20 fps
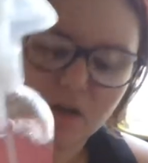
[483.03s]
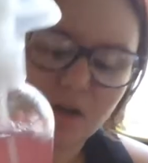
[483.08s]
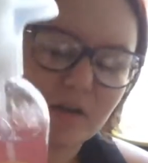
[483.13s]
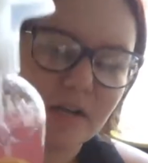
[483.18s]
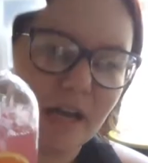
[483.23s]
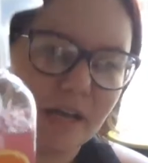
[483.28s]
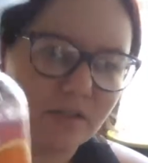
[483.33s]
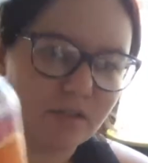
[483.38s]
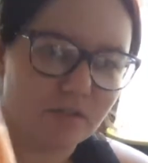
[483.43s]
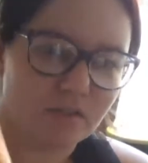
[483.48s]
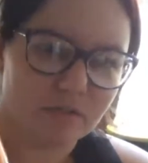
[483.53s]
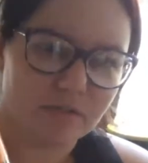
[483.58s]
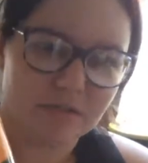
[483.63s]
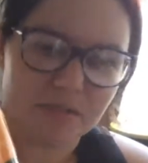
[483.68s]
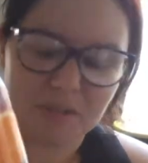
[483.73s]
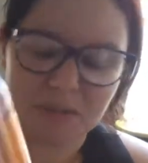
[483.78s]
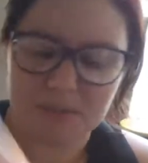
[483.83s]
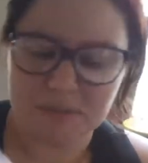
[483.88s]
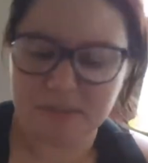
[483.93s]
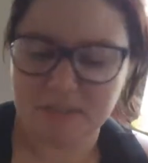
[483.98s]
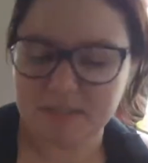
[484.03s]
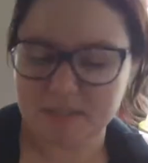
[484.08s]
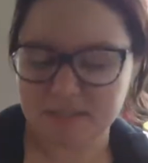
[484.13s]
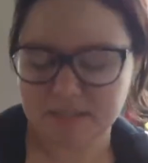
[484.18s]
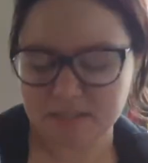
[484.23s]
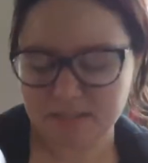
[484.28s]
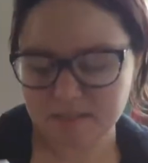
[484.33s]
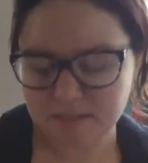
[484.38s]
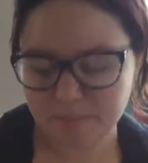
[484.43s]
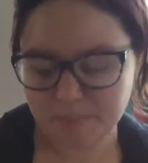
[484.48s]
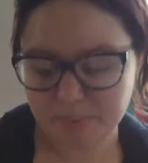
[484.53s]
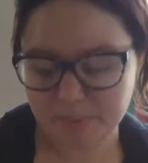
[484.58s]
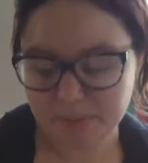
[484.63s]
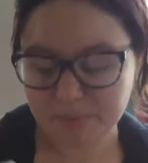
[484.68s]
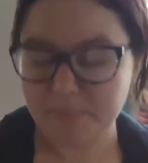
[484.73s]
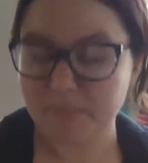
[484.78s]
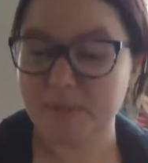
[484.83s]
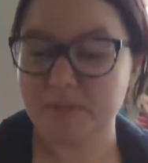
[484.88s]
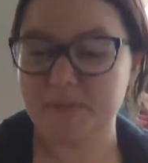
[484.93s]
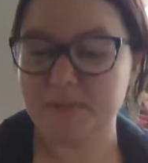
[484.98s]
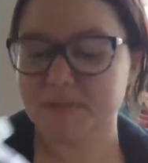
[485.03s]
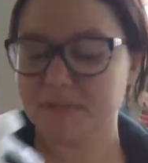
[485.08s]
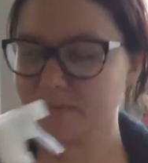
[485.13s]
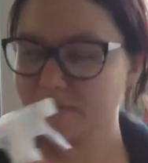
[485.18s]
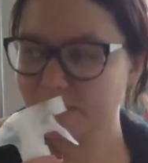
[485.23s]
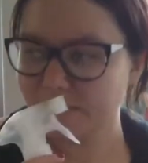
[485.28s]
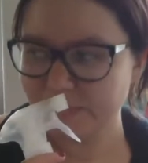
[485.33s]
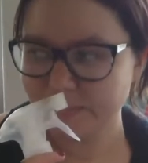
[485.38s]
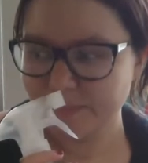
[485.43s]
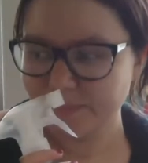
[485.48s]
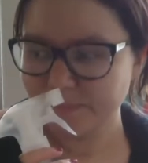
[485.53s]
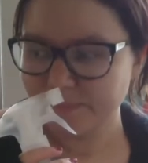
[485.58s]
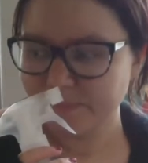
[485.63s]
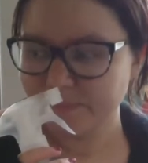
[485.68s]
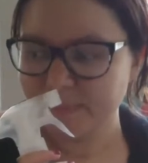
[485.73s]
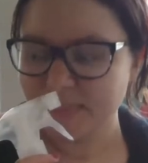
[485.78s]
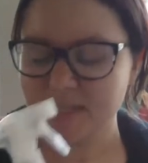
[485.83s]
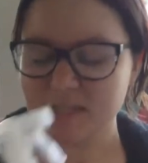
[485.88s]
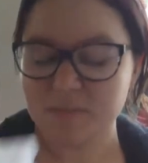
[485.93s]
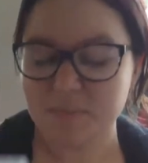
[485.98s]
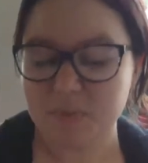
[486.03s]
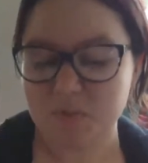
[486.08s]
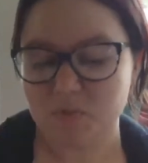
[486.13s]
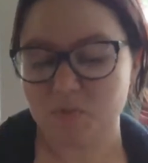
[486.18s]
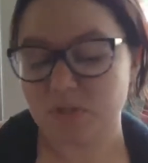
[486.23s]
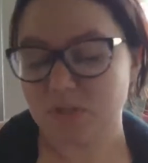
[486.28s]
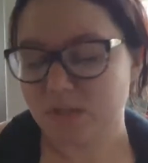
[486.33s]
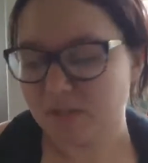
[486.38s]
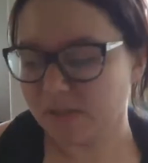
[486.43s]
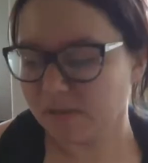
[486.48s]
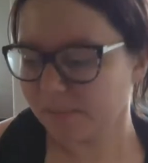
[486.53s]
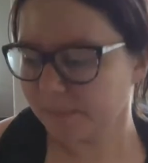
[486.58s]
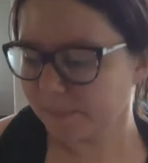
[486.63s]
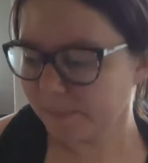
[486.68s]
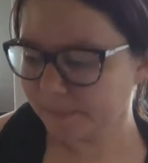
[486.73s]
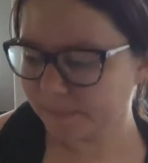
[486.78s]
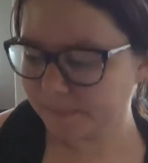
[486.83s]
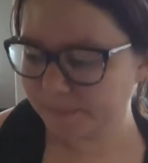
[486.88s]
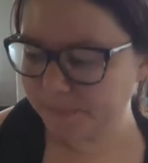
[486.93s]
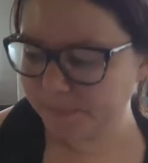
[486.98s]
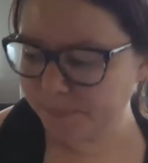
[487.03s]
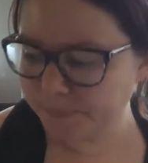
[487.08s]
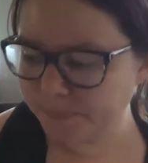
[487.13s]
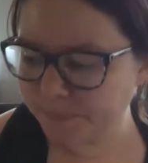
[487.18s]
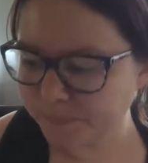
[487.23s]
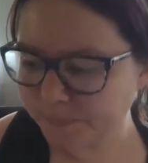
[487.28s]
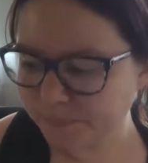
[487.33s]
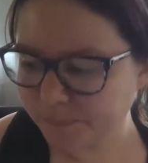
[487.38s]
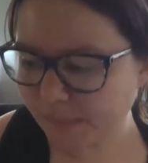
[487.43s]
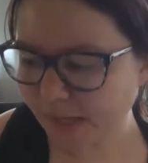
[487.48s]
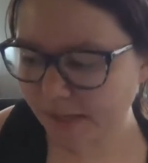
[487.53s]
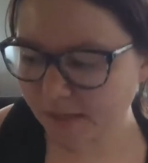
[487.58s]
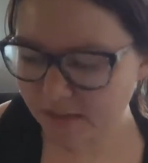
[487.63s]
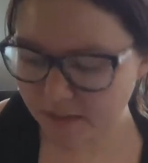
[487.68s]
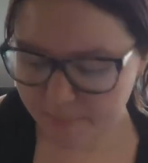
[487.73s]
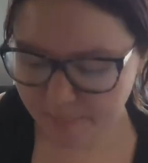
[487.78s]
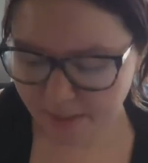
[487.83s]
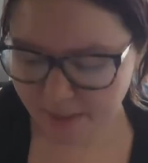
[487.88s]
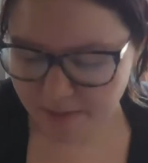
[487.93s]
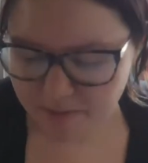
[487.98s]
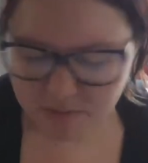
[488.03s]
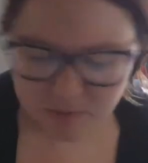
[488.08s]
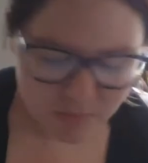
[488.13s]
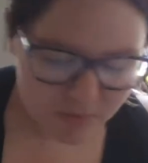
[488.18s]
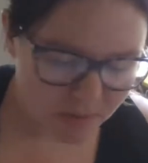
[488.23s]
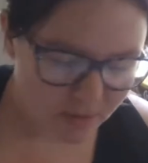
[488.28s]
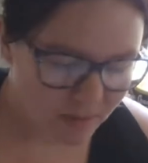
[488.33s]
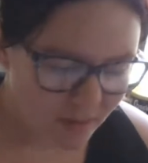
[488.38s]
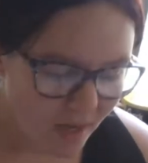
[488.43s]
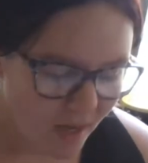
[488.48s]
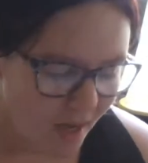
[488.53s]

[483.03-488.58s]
all natural, so it smells really good. I clean my house with it.